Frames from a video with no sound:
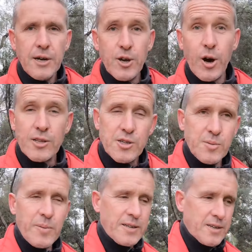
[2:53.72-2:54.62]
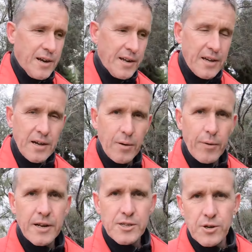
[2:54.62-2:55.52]
yachts. Basically, I
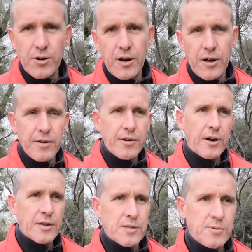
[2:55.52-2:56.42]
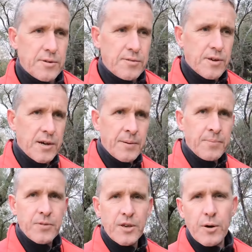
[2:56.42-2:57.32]
went and saw a lot of yachts with
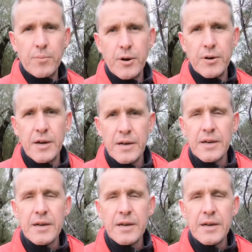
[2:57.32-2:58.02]
the yacht broker,